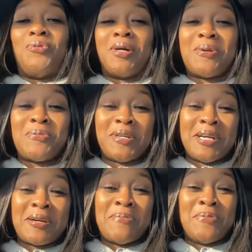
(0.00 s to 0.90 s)
What up,
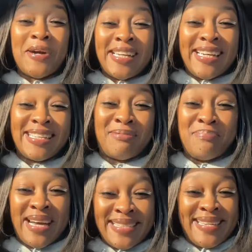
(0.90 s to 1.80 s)
world? Good morning. It's
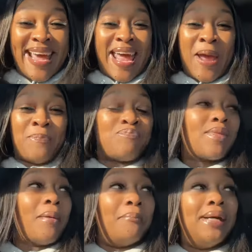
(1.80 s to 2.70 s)
Monday.
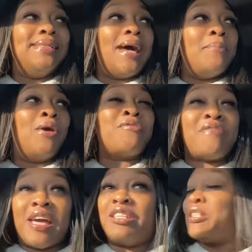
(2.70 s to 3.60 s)
Monday
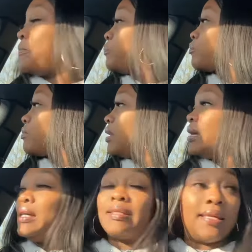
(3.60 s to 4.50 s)
motivation.
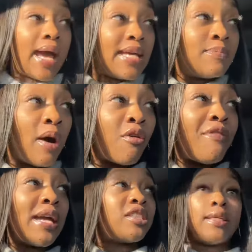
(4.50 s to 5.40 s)
Today's
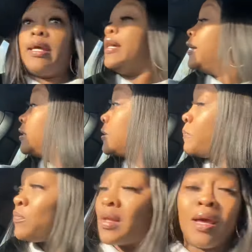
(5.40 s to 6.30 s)
motivation is
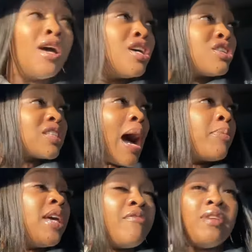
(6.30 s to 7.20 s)
stop
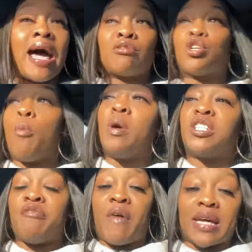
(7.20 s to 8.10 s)
giving out so much
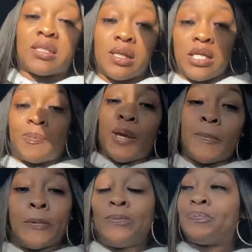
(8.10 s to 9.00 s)
advice to these
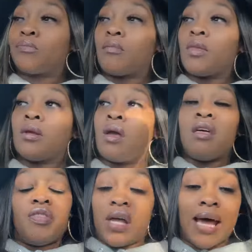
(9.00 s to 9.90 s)
people.
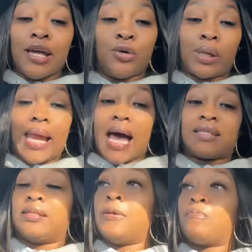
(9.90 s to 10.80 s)
They're not
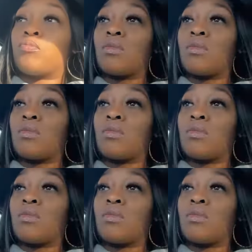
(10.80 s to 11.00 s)
utilizing it.